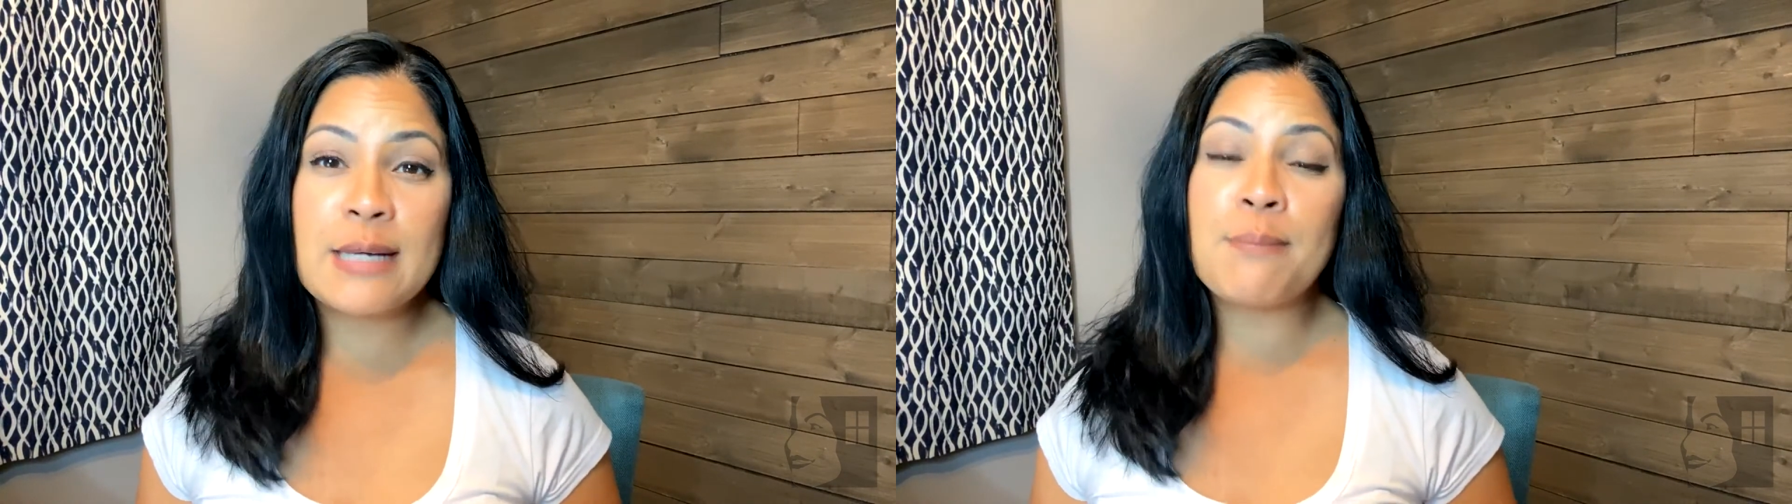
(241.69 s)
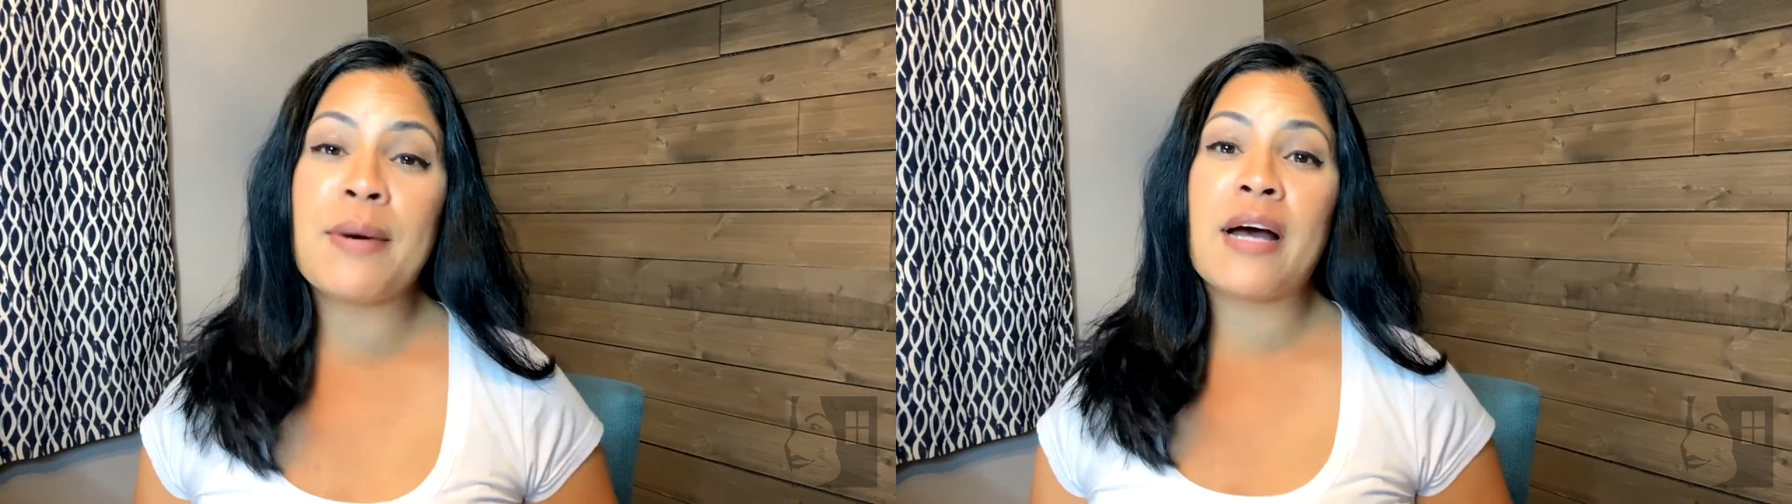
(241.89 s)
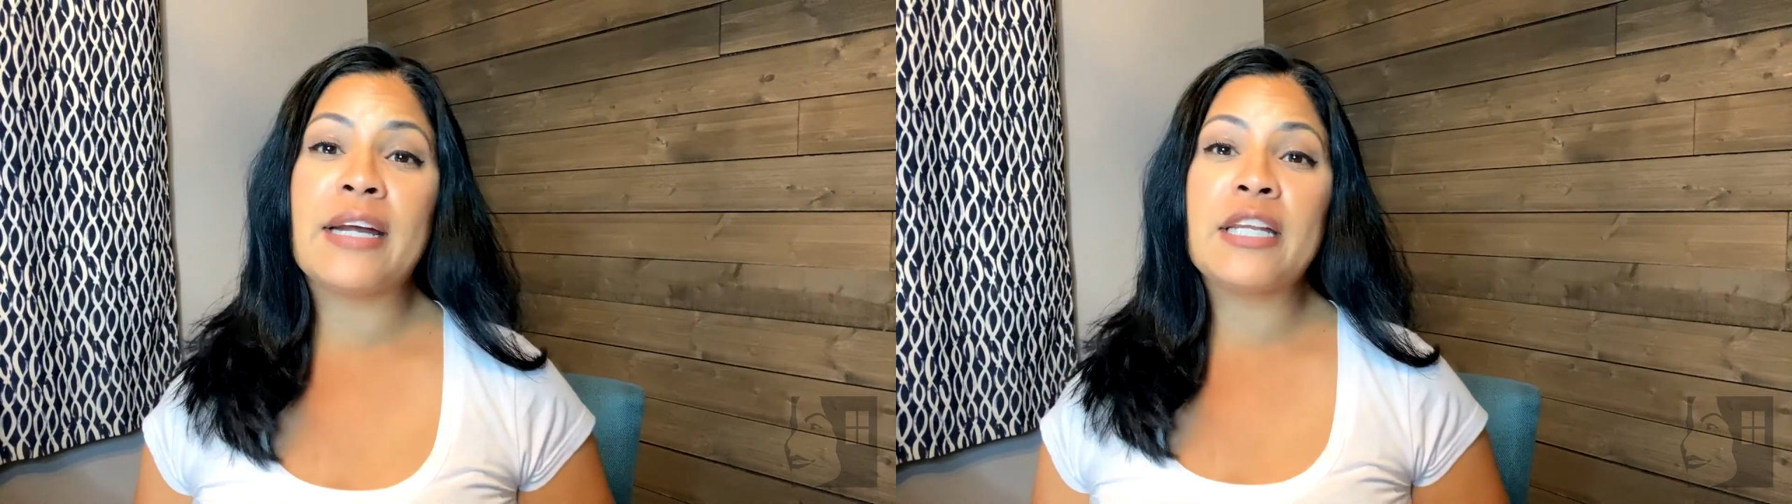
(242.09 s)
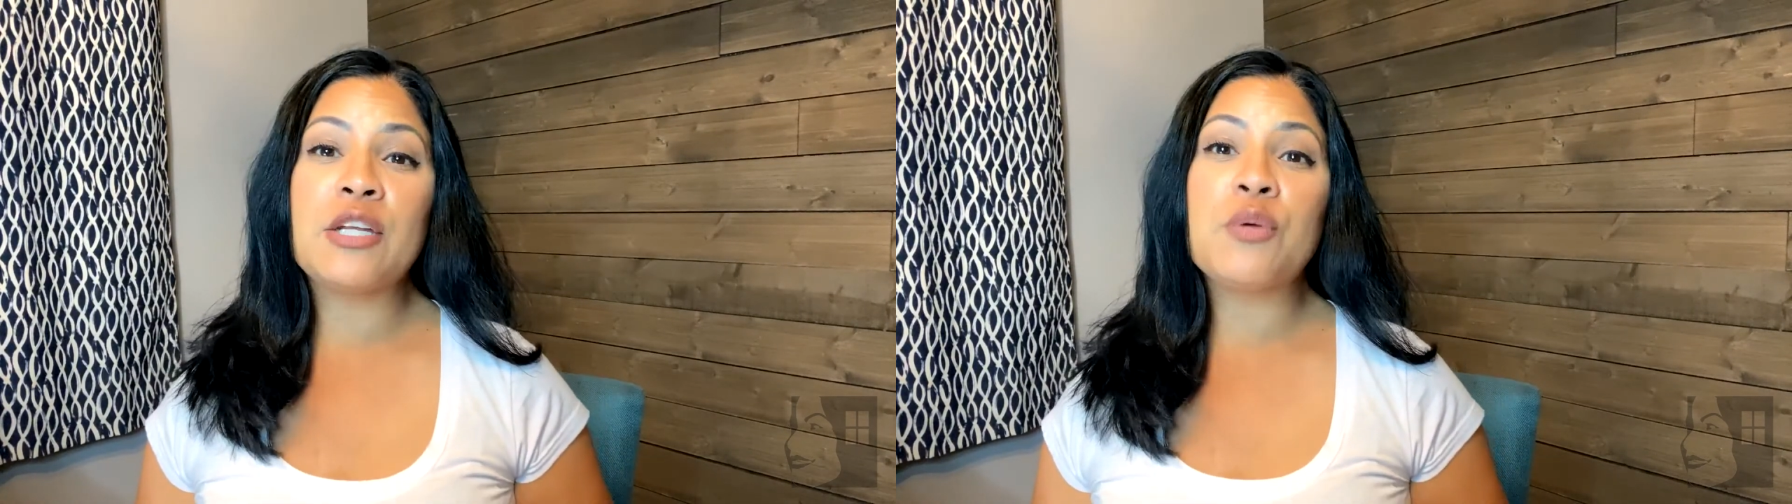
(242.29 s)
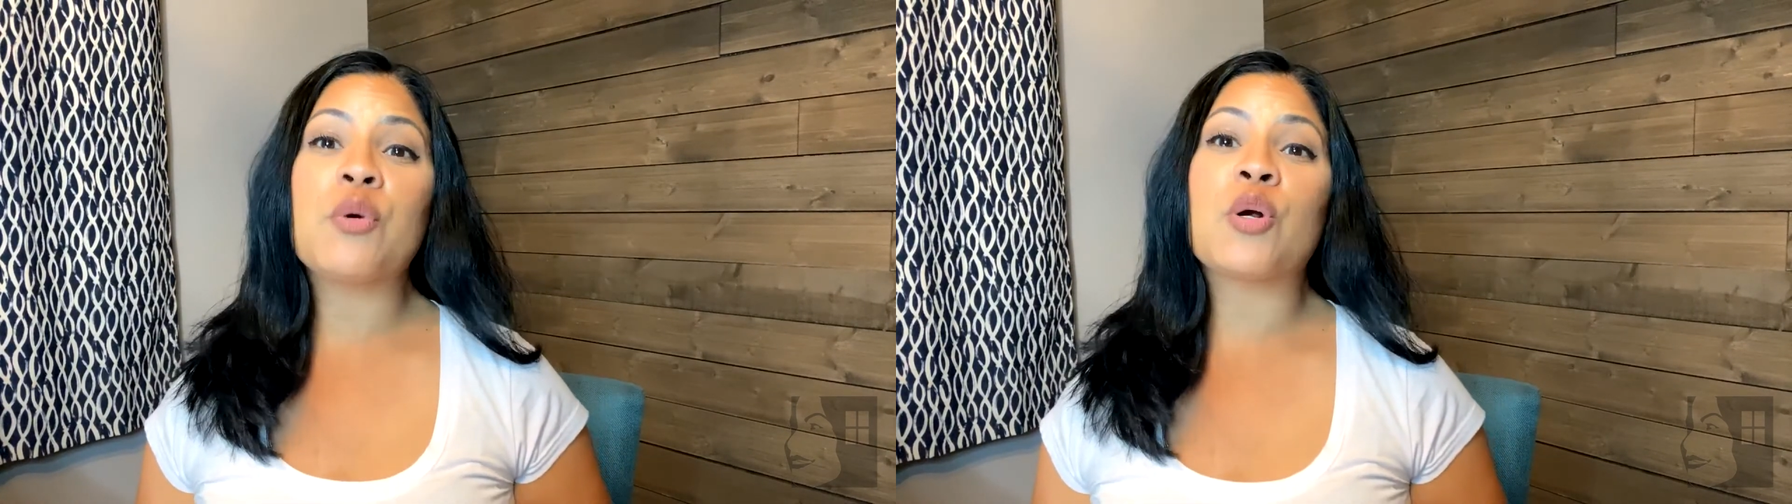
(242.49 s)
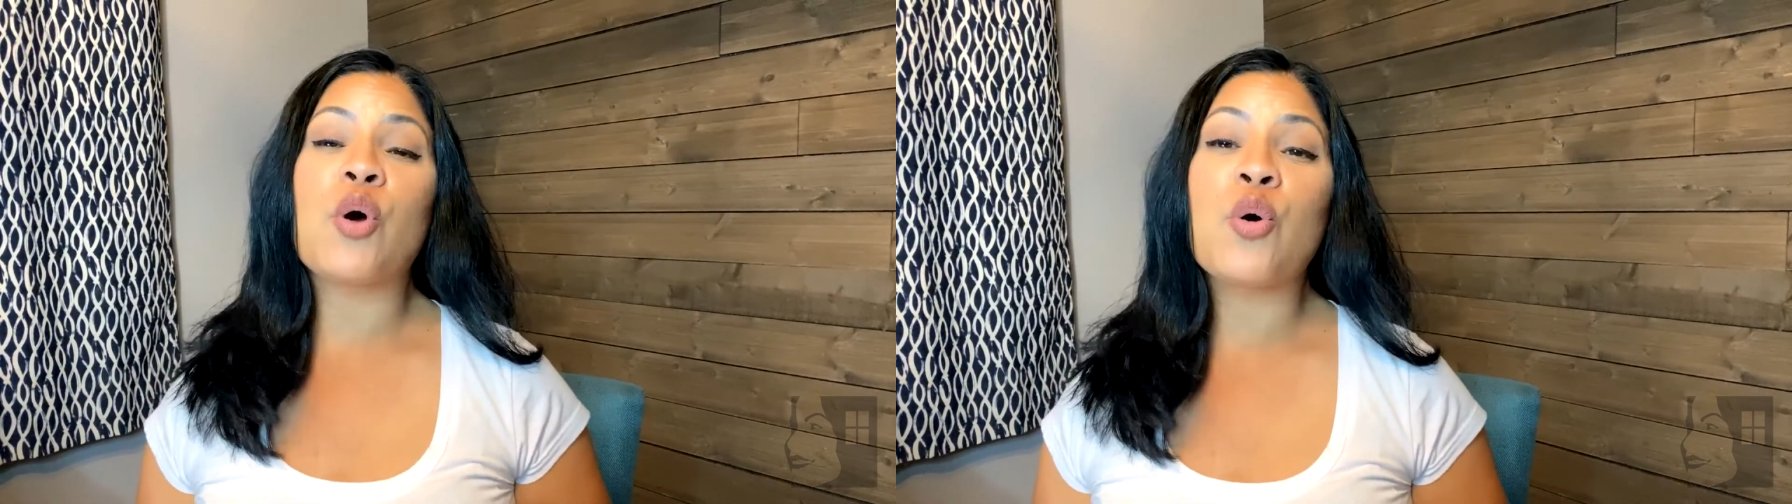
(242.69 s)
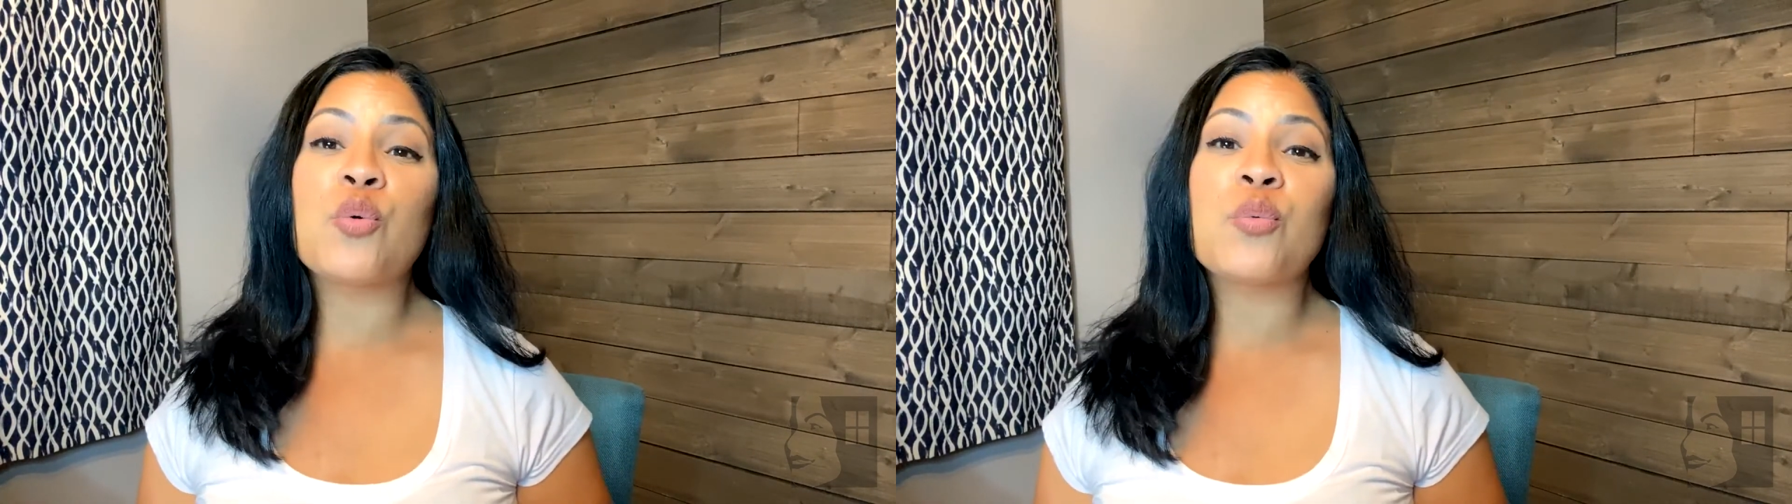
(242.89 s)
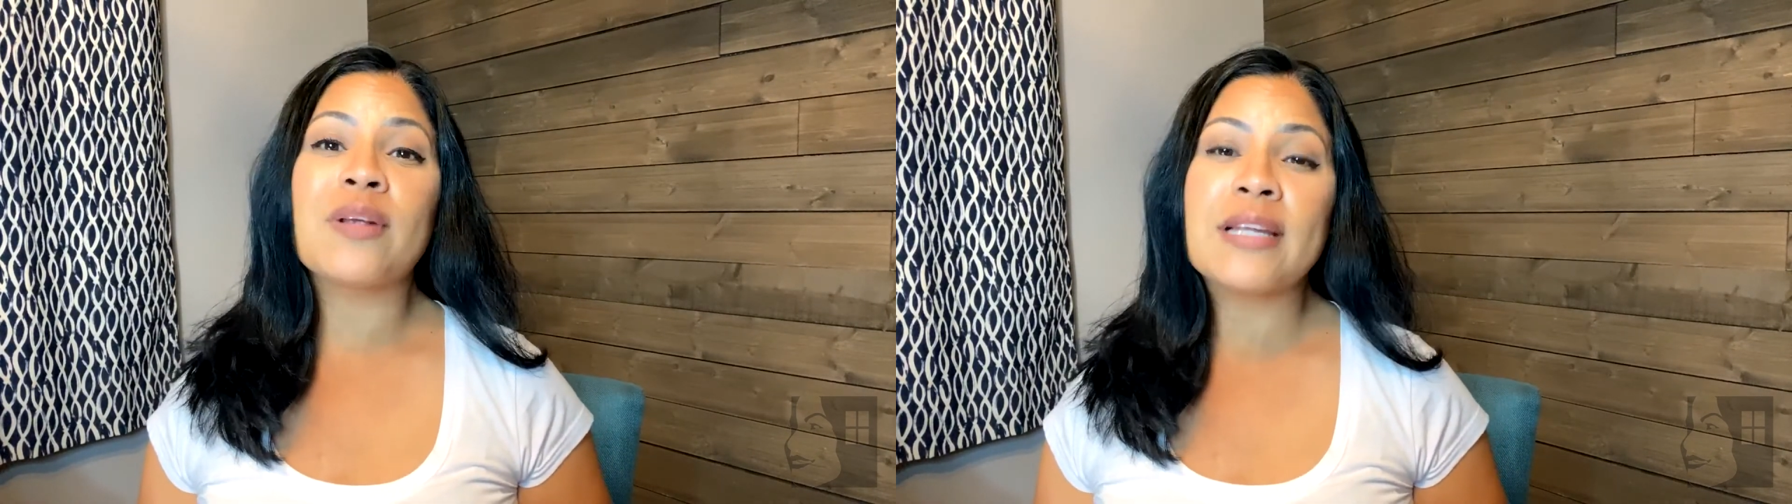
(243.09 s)
buying new or
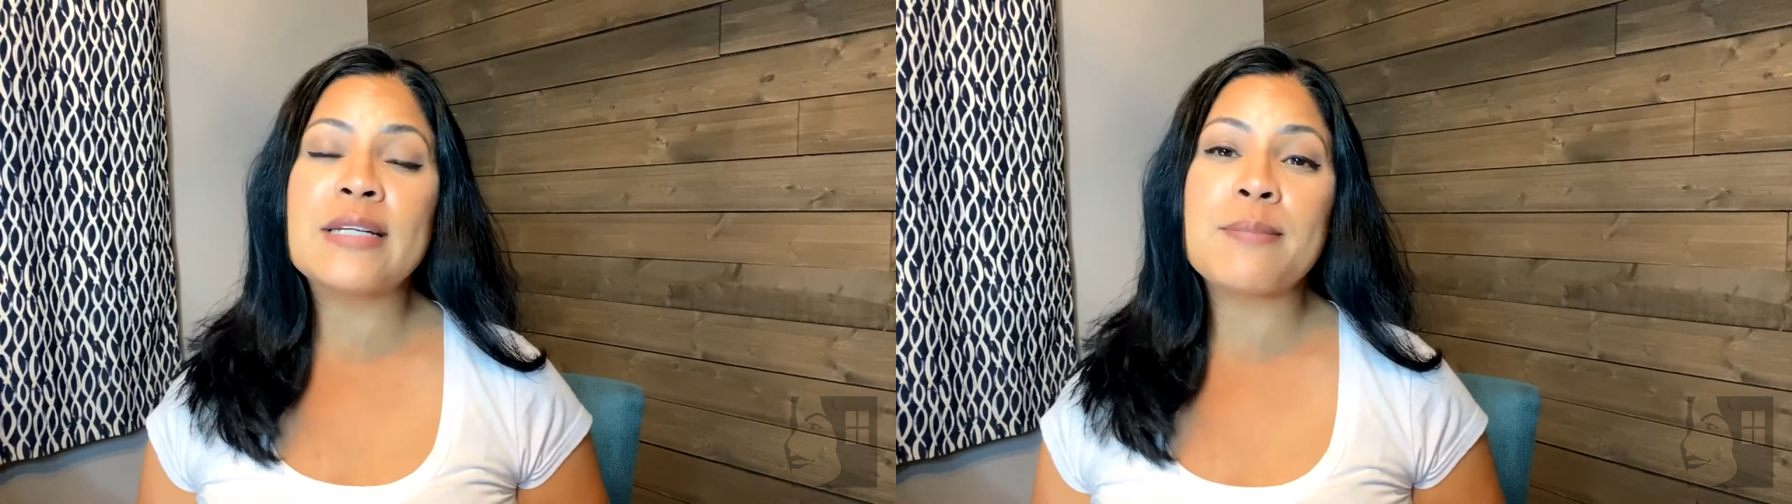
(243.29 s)
old really